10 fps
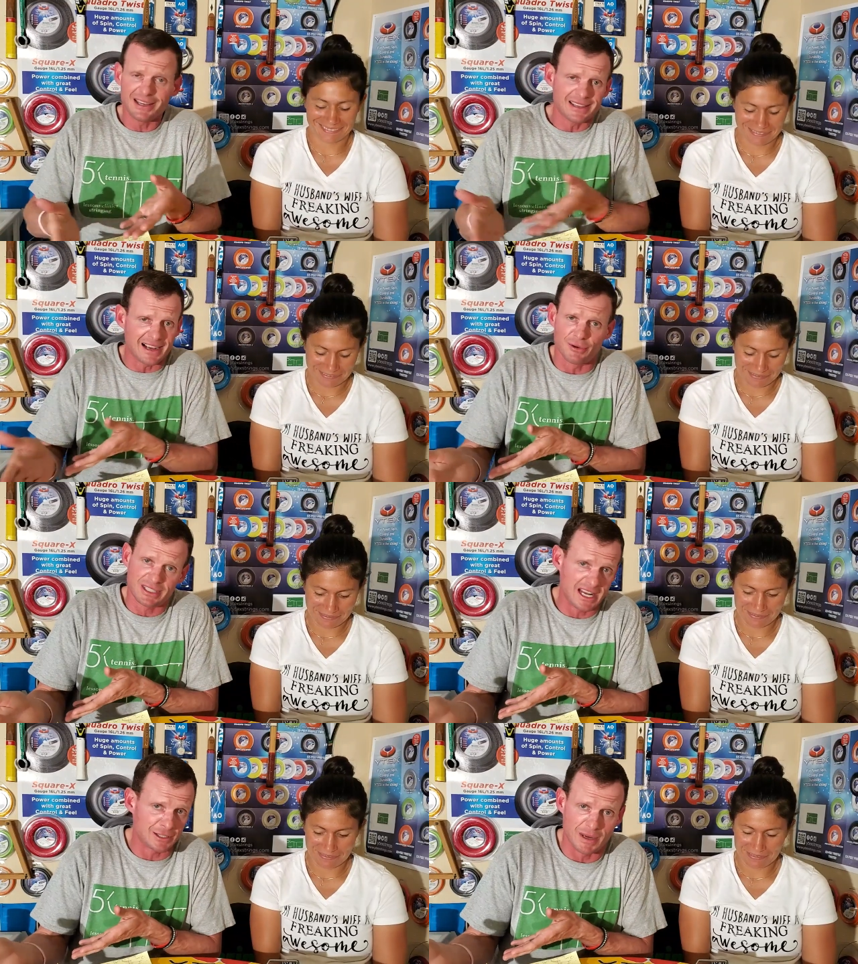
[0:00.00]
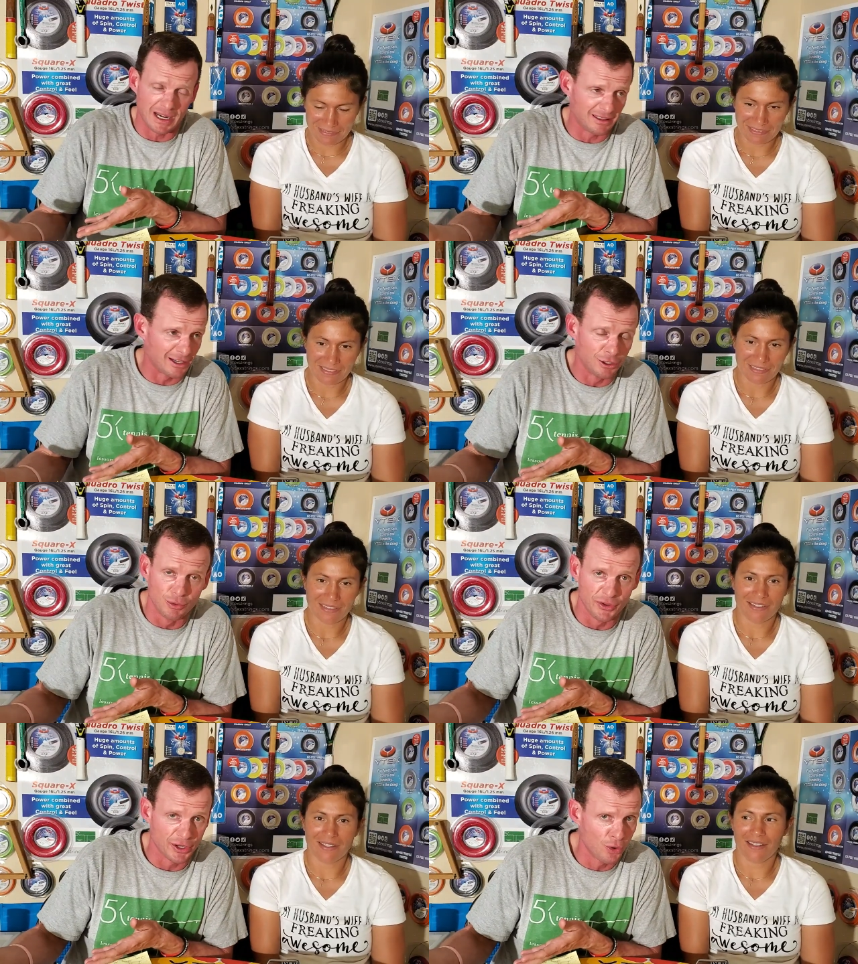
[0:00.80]
Speaker 1: he's not going to teach me anything
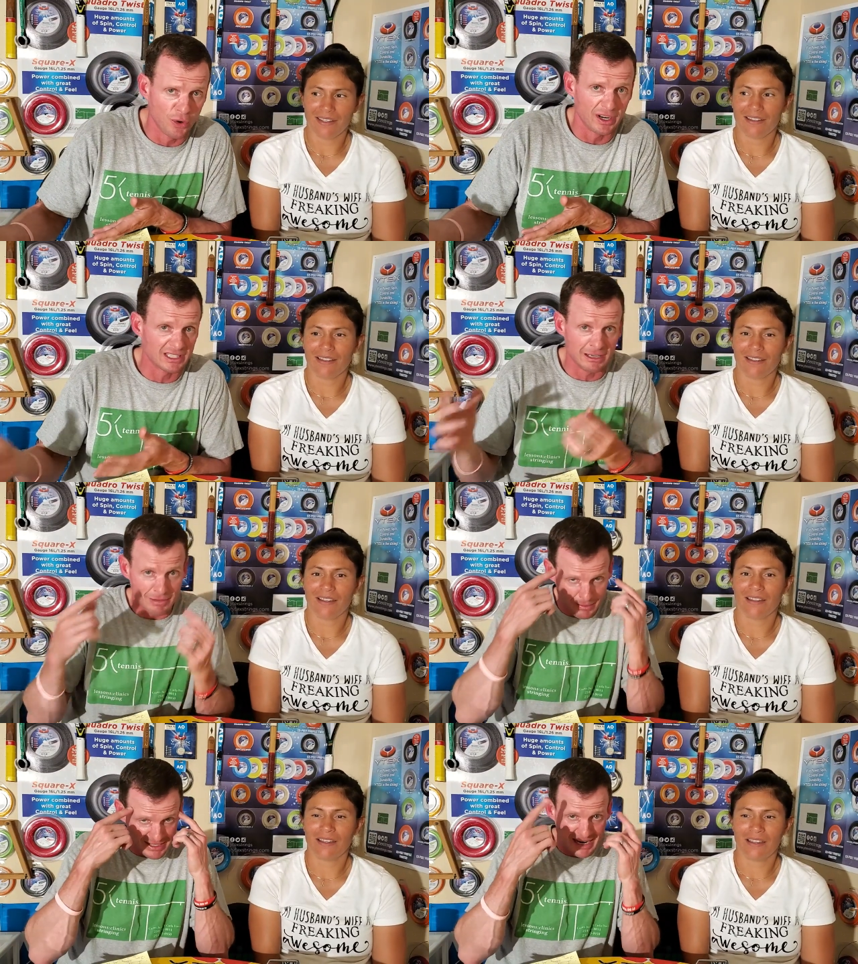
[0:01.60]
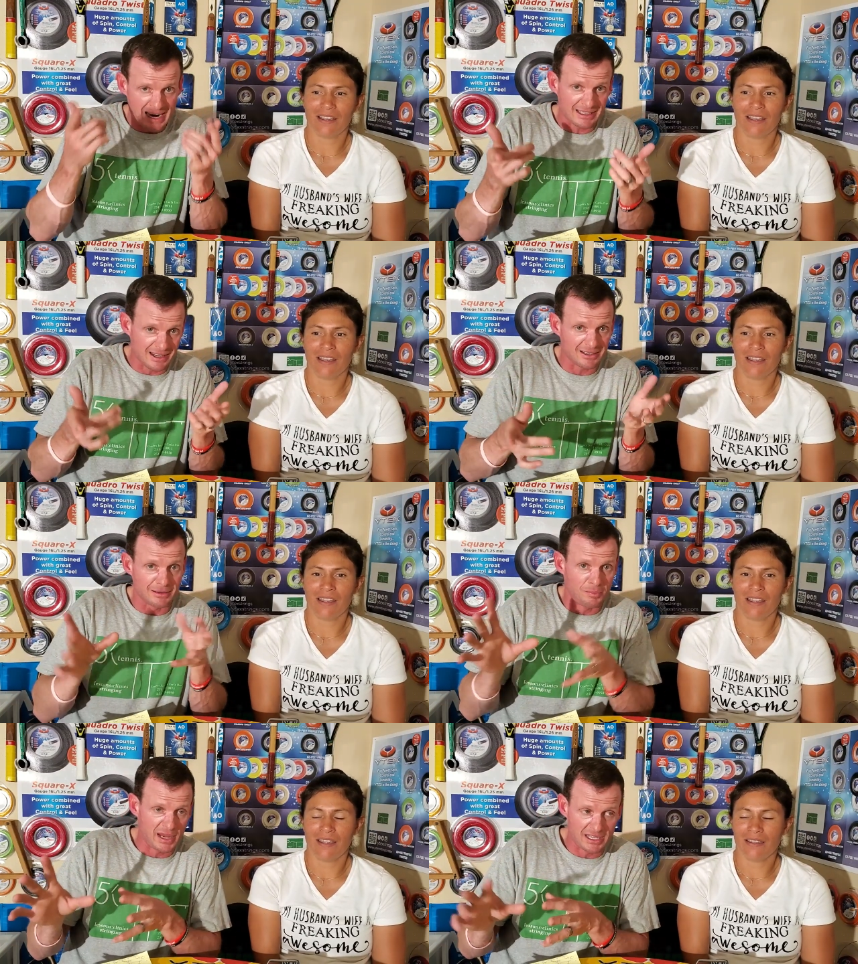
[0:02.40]
new on the court except maybe tactics
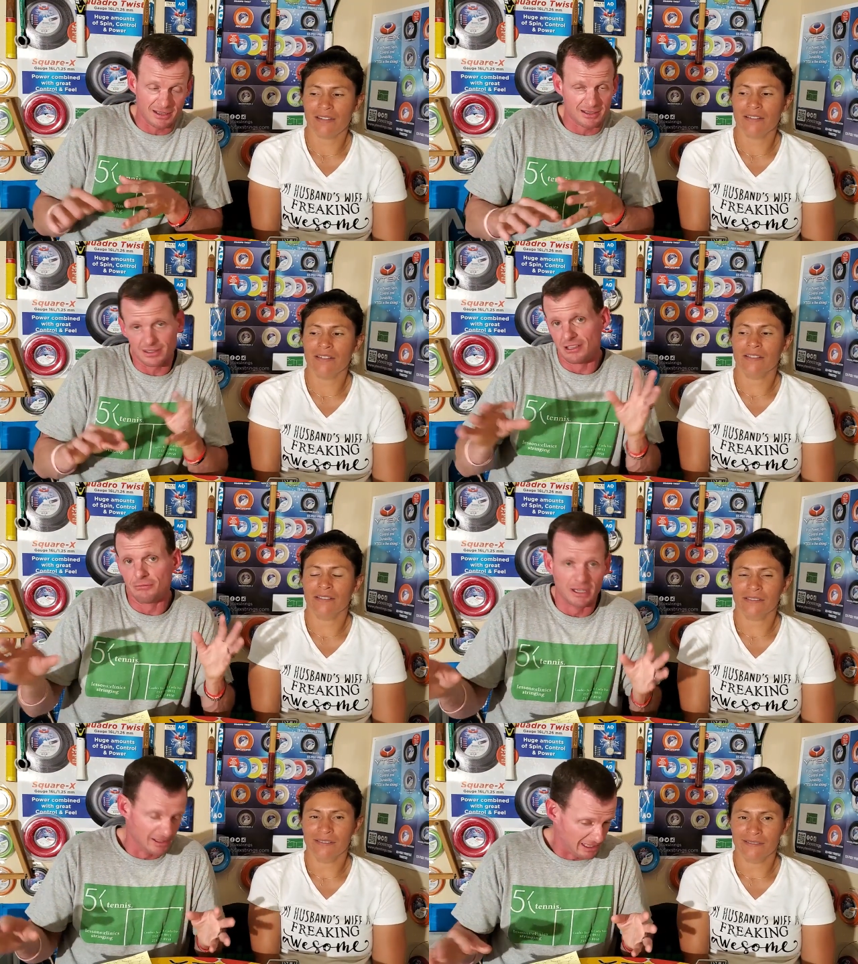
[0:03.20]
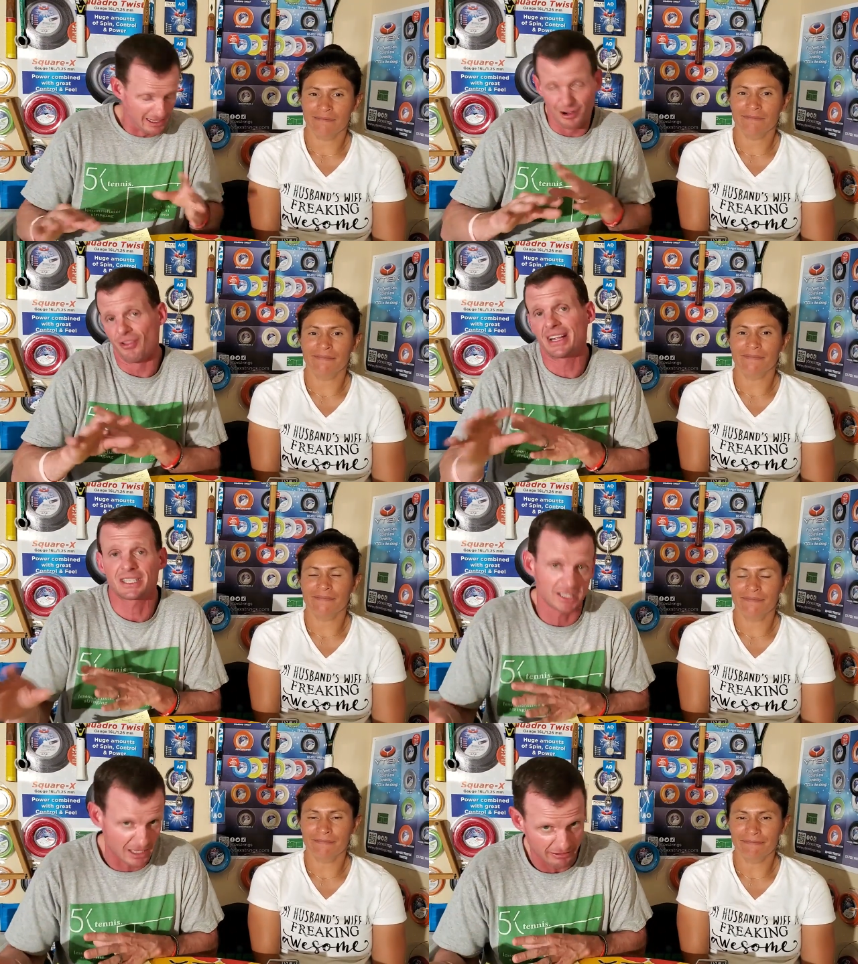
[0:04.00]
and patience patience and humility and all that
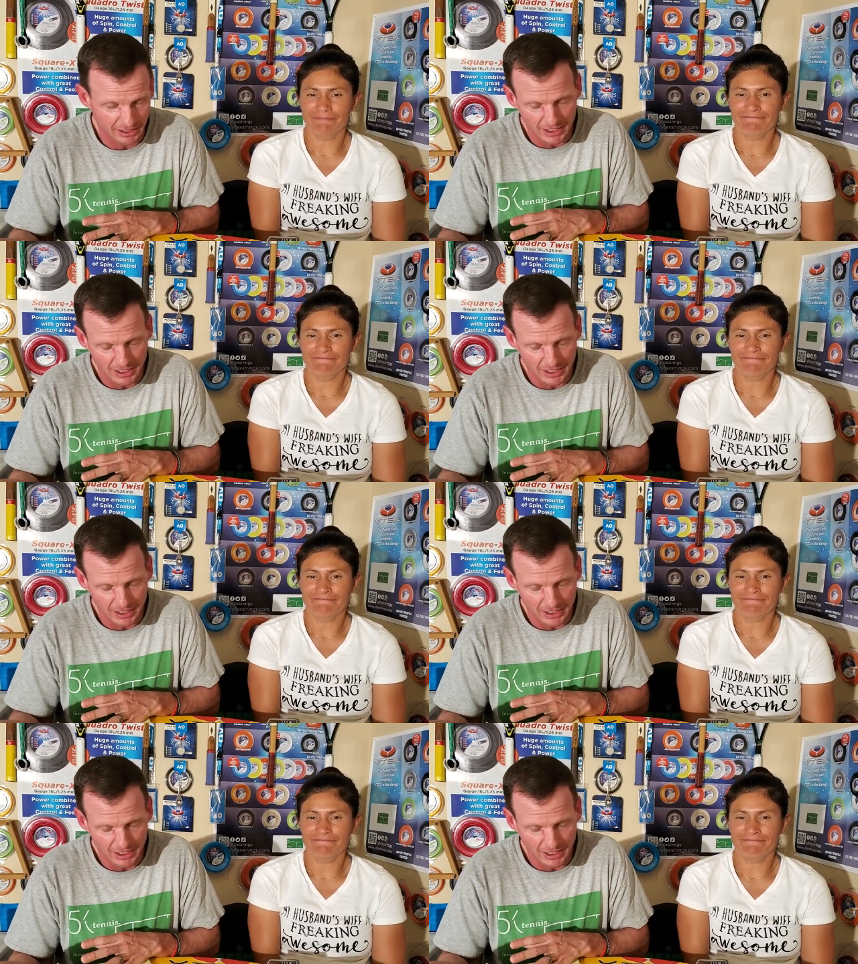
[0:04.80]
stuff.